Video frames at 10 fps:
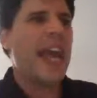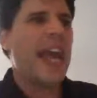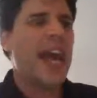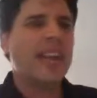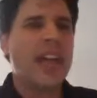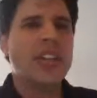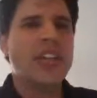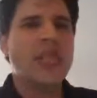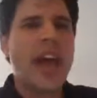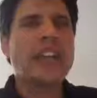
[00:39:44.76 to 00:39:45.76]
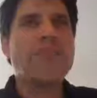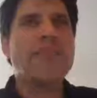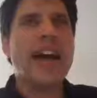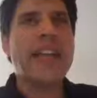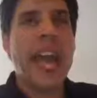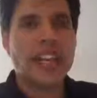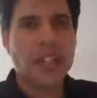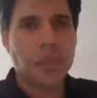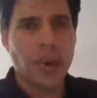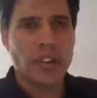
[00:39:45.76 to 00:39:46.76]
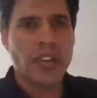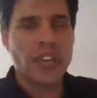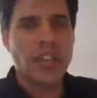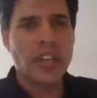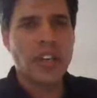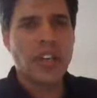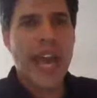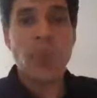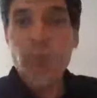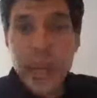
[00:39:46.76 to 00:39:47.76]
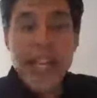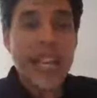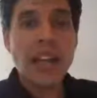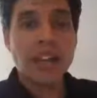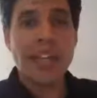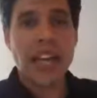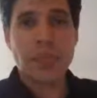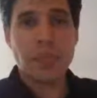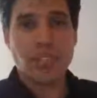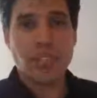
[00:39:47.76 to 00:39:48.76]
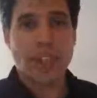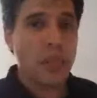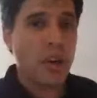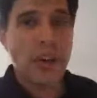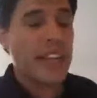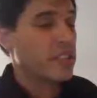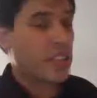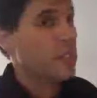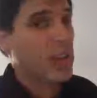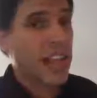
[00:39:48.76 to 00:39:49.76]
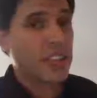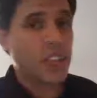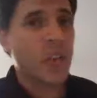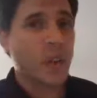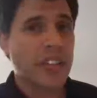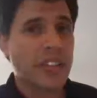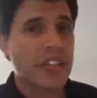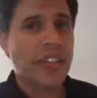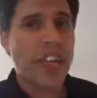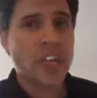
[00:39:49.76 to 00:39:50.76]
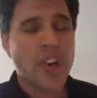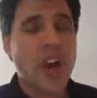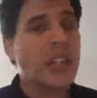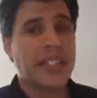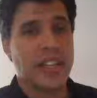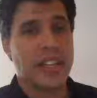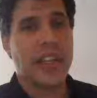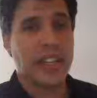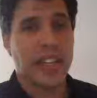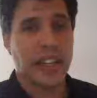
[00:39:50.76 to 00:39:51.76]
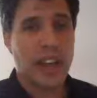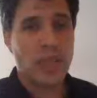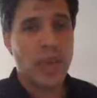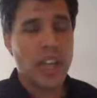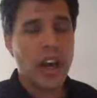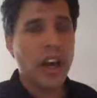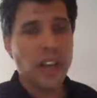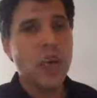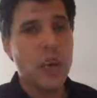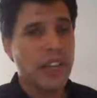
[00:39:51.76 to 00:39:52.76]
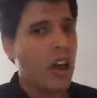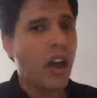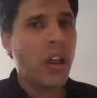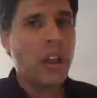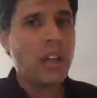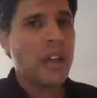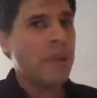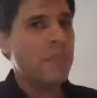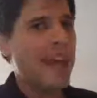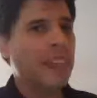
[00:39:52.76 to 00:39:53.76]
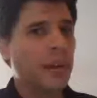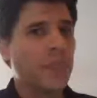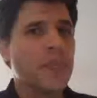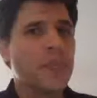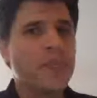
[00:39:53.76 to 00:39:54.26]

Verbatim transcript: and the trying to find experts, and weeding out the experts. Some are great, some are not so great. There's a lot of charlatans out there, and we all know, we've all met them.